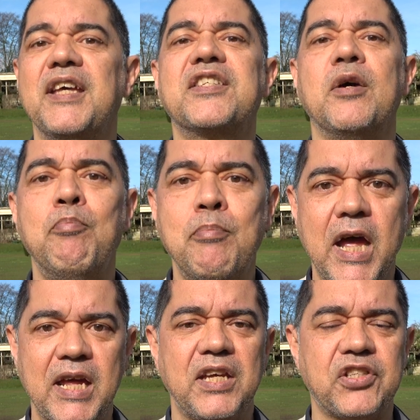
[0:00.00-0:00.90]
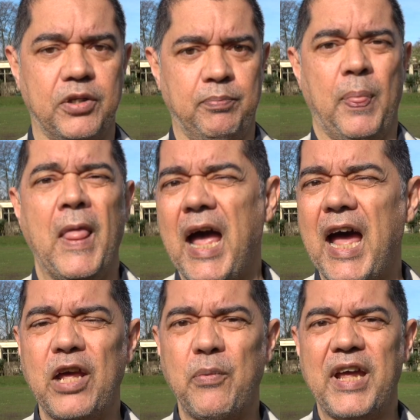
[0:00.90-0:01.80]
It's amazing.
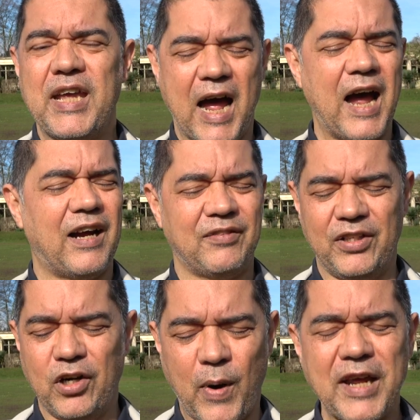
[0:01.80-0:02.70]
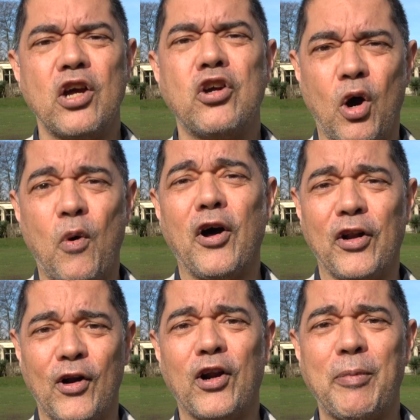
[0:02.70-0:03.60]
Anyway, yeah, I, you know, I could go on
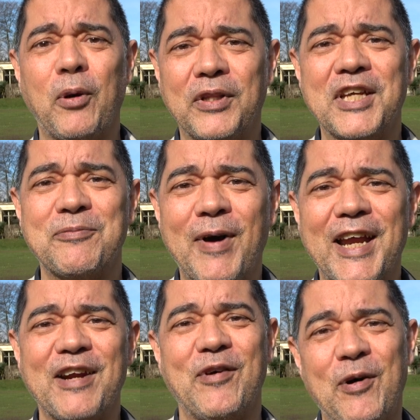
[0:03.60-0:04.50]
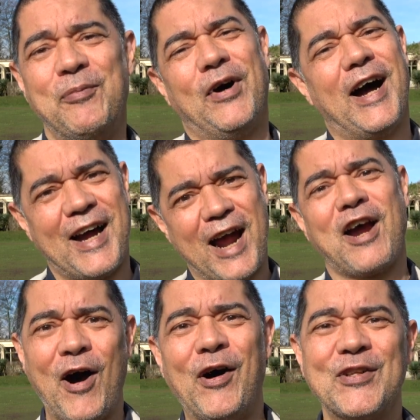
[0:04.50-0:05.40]
and on about this microphone, but I
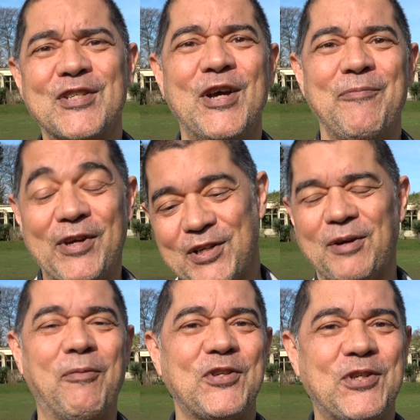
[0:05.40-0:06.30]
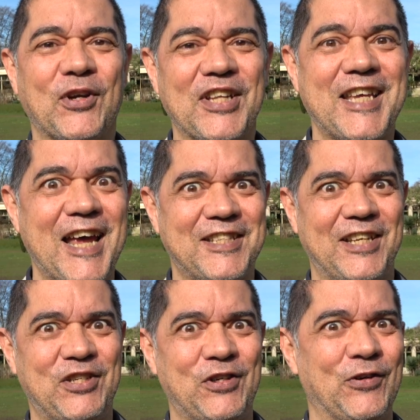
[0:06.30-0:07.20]
can't because I'm also going to test
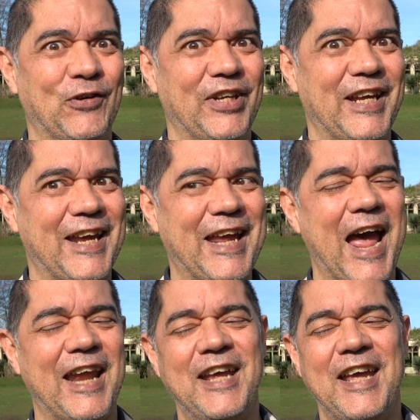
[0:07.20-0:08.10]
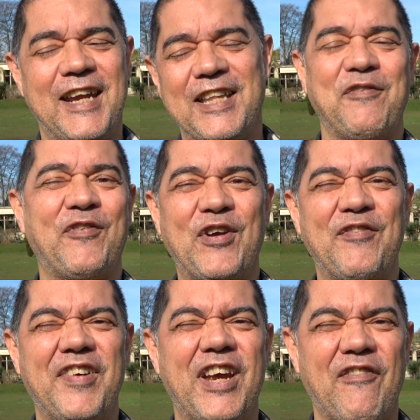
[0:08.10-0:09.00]
it shortly again in a different
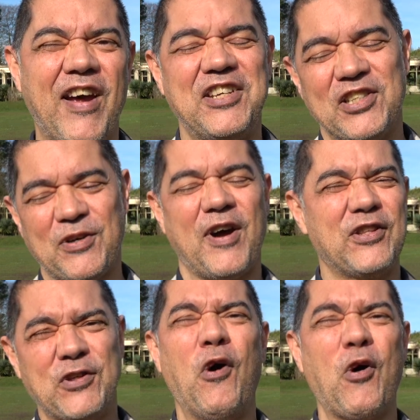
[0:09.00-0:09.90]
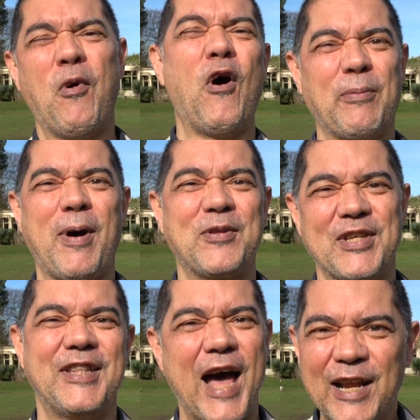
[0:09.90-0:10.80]
configuration so I can talk more about
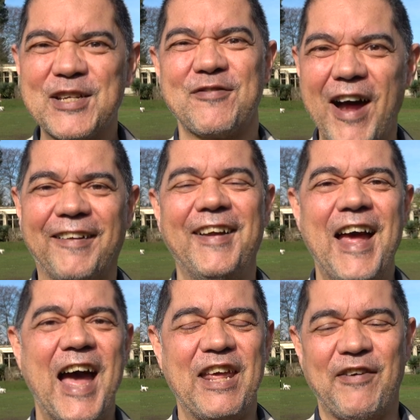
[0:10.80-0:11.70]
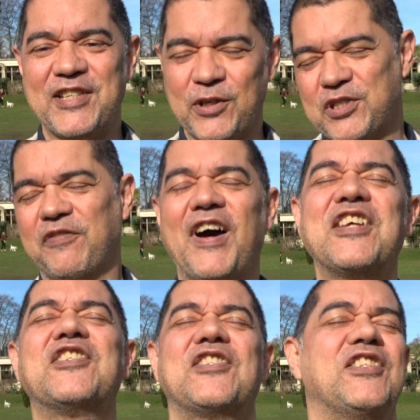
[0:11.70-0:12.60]
it then as well. Anyway, so
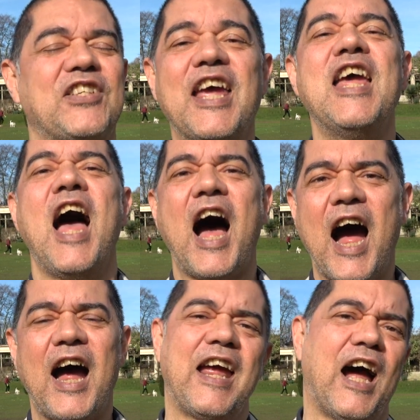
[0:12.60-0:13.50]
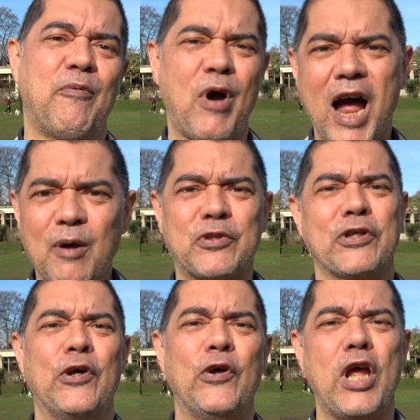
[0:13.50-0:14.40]
suffice it to say, I am
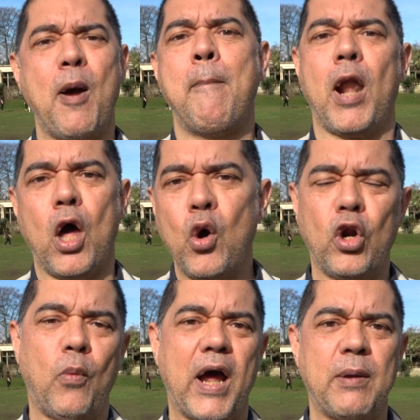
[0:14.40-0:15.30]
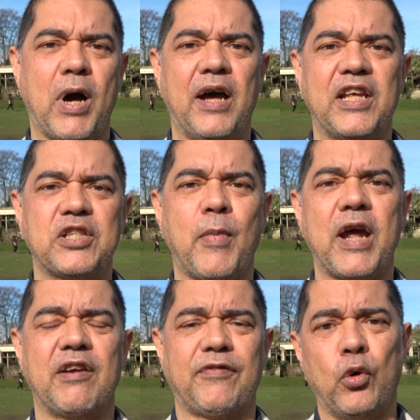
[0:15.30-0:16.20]
absolutely blown away by this
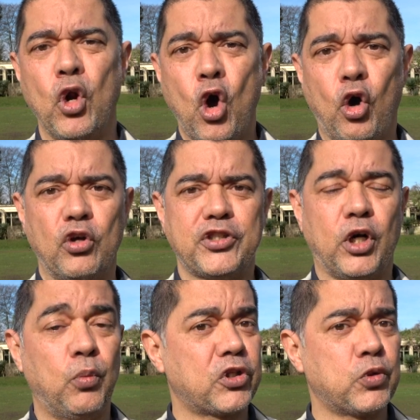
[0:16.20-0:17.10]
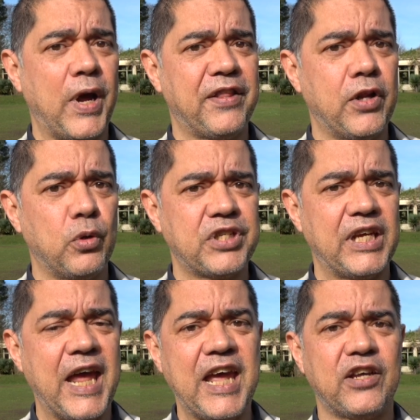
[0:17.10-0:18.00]
microphone. Also, what's worth
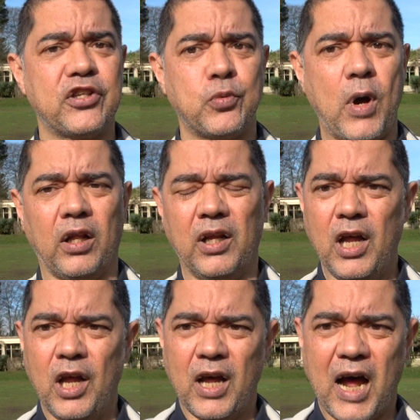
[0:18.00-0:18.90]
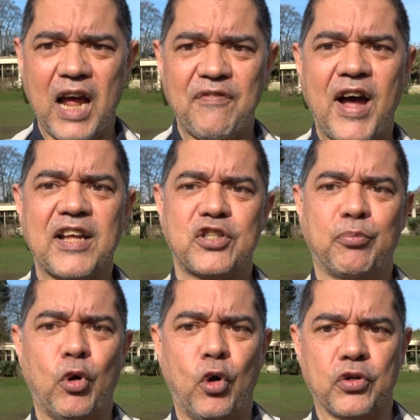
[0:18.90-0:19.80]
noting here as well, I've had to
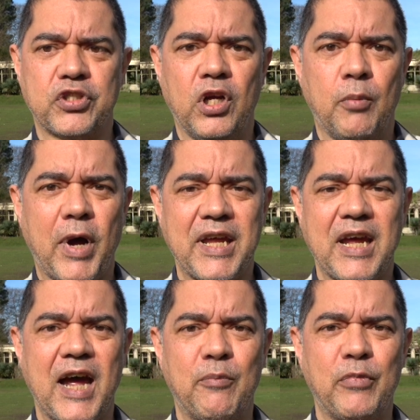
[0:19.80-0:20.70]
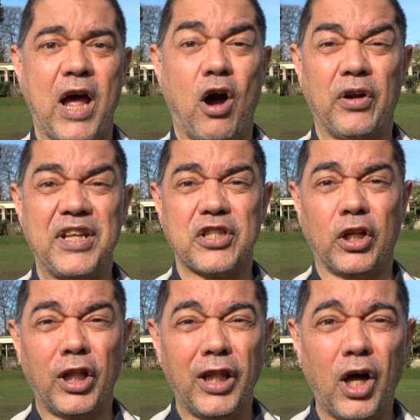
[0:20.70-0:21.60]
put my camera on its
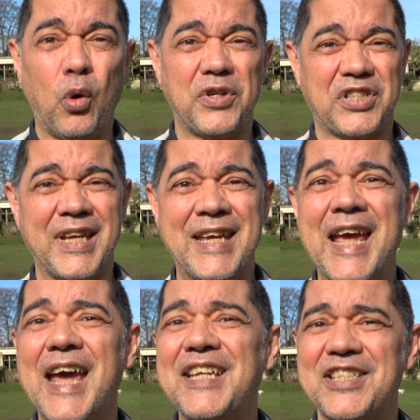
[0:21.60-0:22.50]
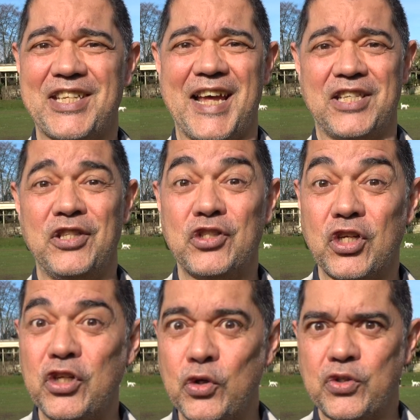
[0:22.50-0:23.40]
lowest gain setting
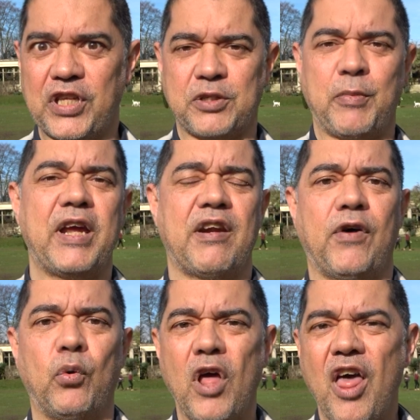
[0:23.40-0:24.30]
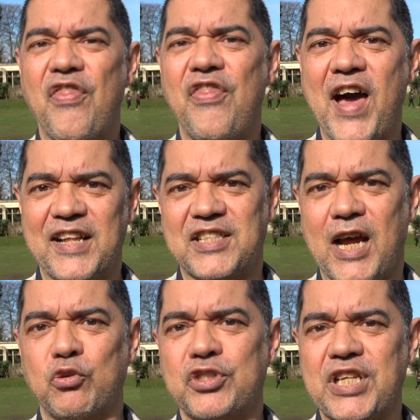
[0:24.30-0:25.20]
to use this microphone. That's
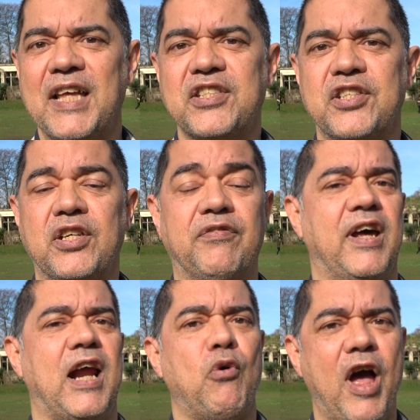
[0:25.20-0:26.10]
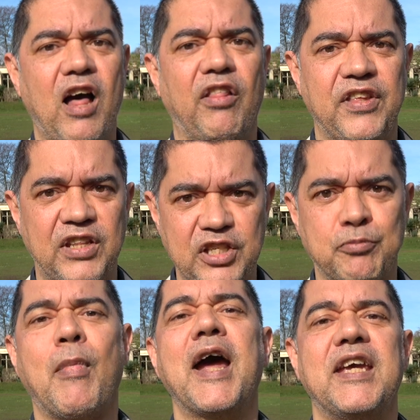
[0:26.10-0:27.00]
how sensitive and how healthy this
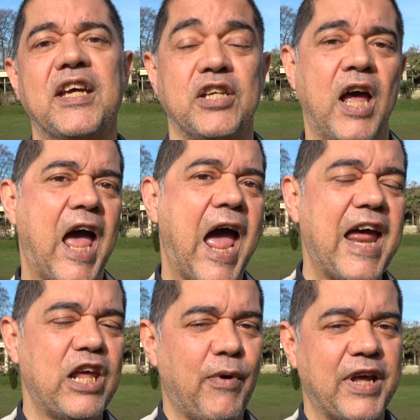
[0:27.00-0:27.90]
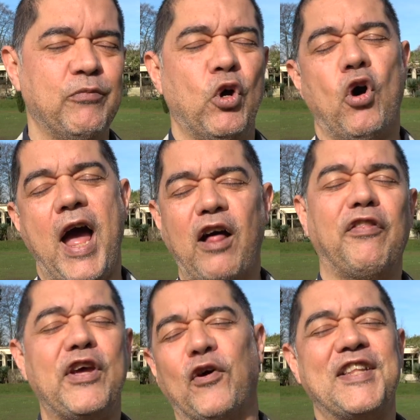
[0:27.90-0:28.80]
mic is. Anyway, or
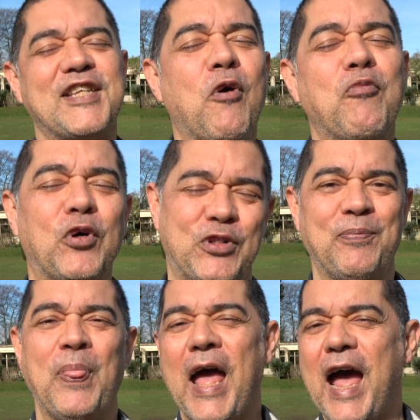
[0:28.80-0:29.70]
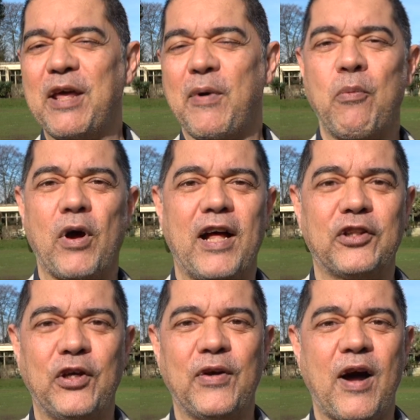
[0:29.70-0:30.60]
healthy on its output. Anyway, what I'll
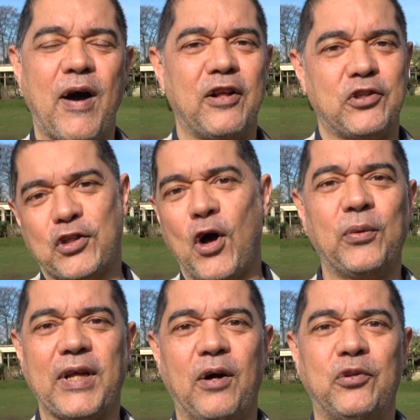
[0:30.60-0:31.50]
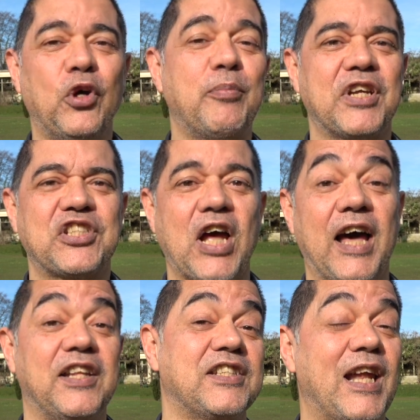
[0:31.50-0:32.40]
do now, I'll just hold it out, do a bit of
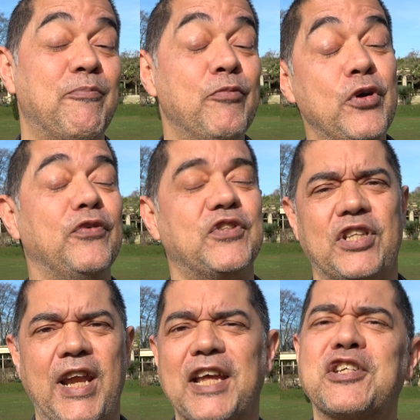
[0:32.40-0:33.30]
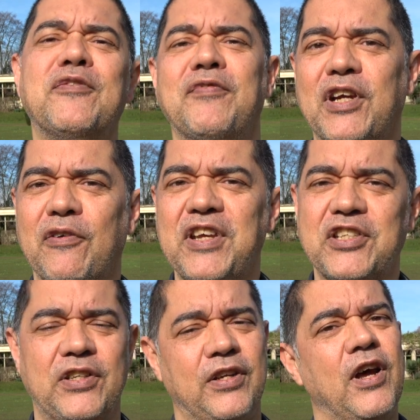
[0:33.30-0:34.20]
silence and then move to the next
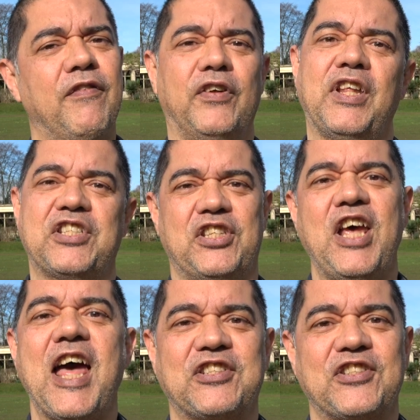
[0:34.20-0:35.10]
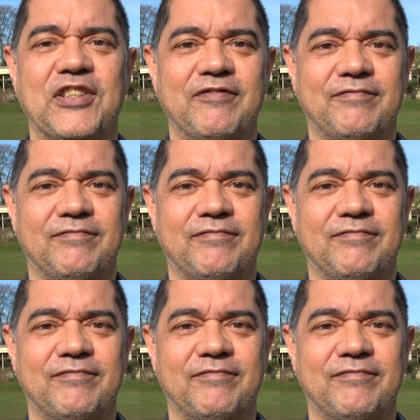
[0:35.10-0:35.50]
configuration for this test.